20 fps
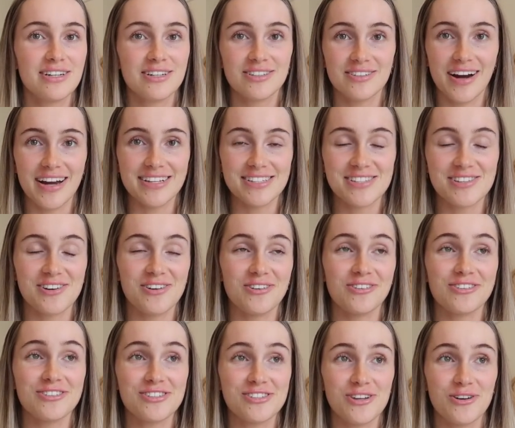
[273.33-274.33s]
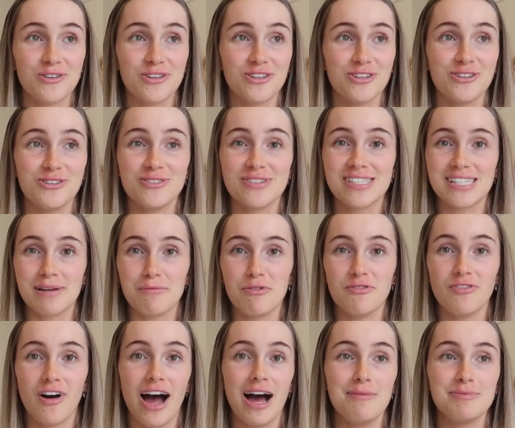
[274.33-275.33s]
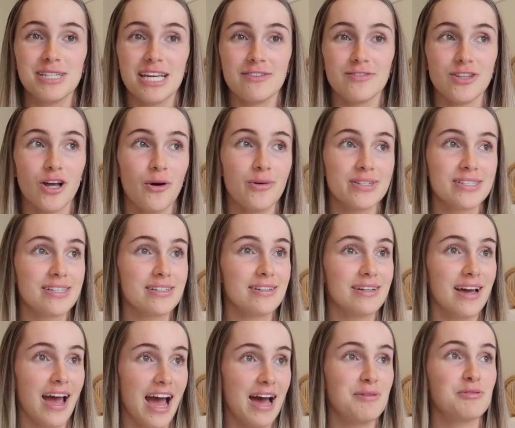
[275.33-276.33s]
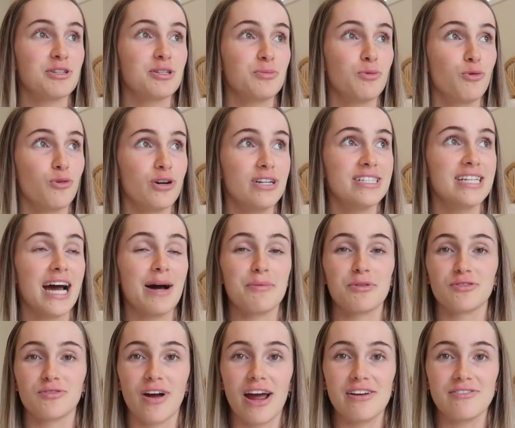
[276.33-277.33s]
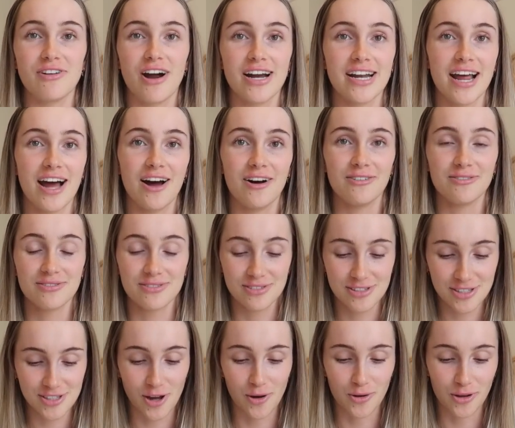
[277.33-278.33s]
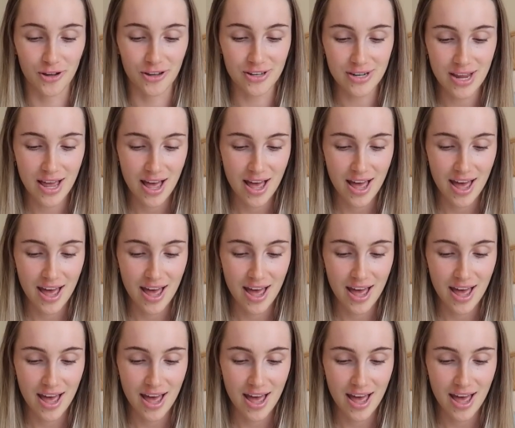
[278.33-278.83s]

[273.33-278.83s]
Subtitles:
great song, so cute, summer vibes, even though it's absolutely pouring down with rain right now, so good.